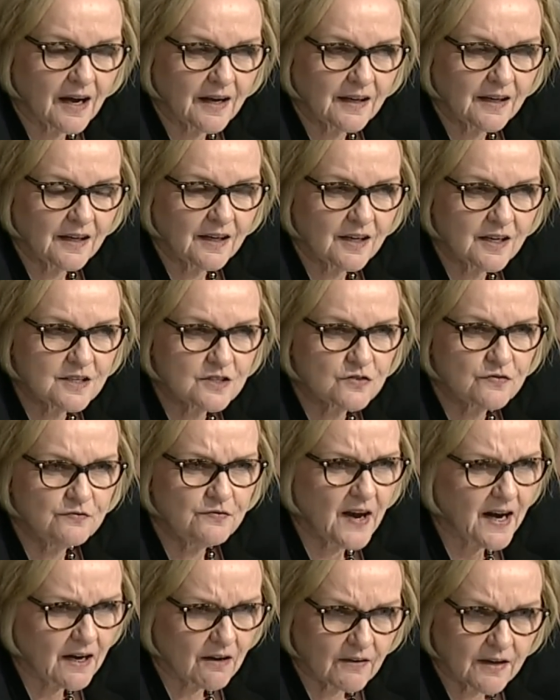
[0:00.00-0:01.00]
it is
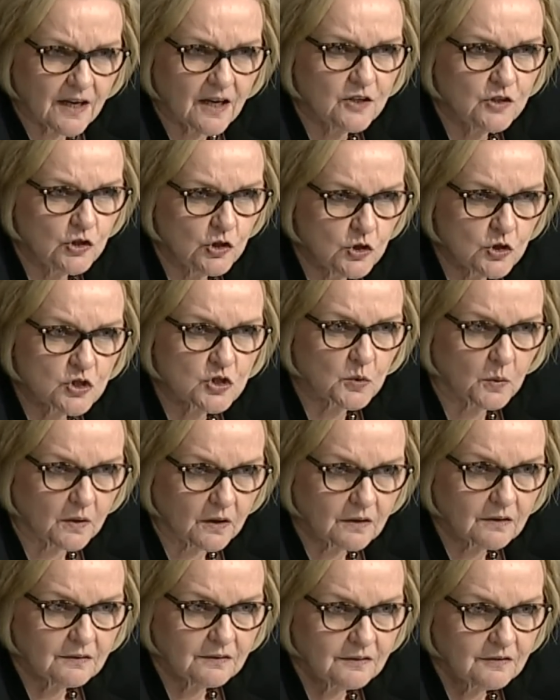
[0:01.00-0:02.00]
very
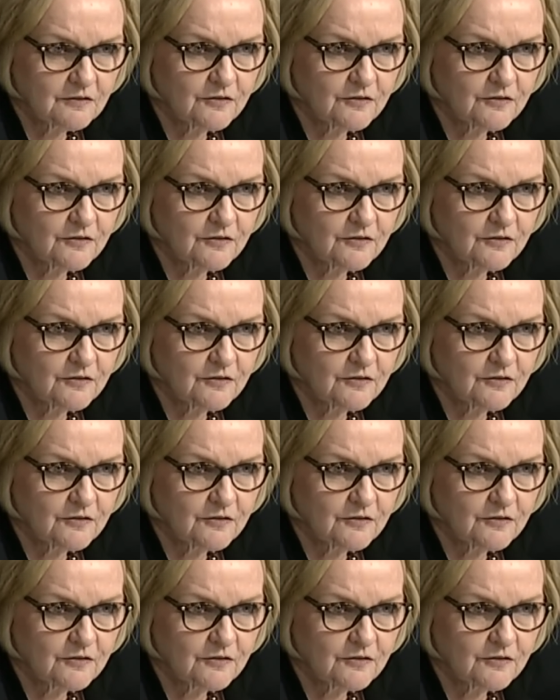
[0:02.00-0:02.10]
unusual